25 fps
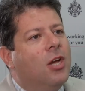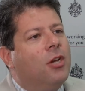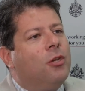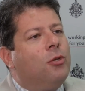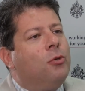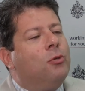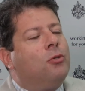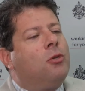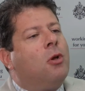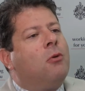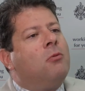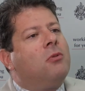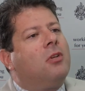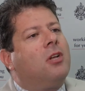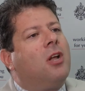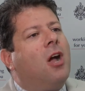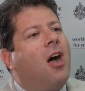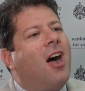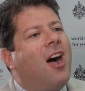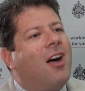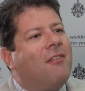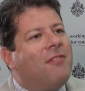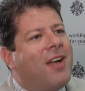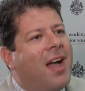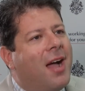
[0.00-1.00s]
you don't
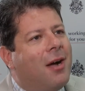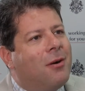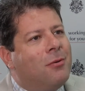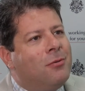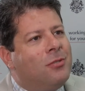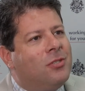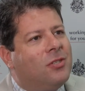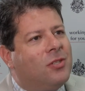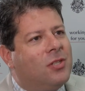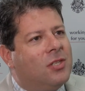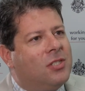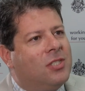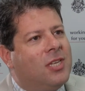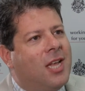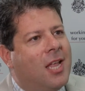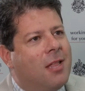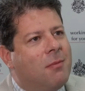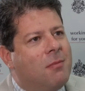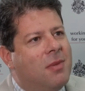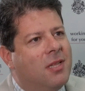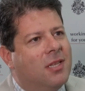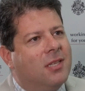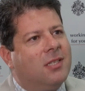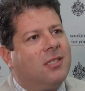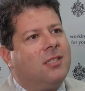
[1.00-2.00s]
carve out the 10
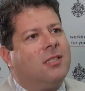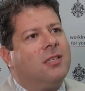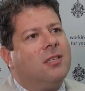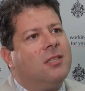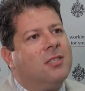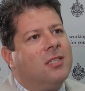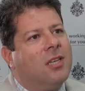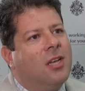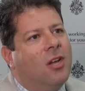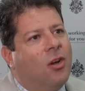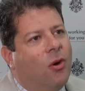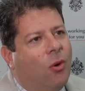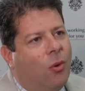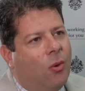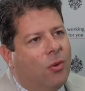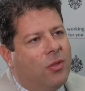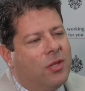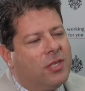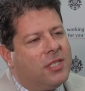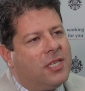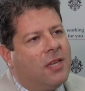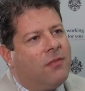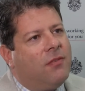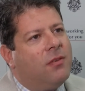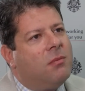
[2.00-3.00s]
ministers or
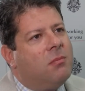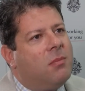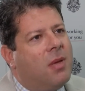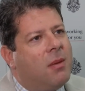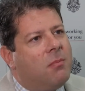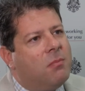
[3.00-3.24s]
the seven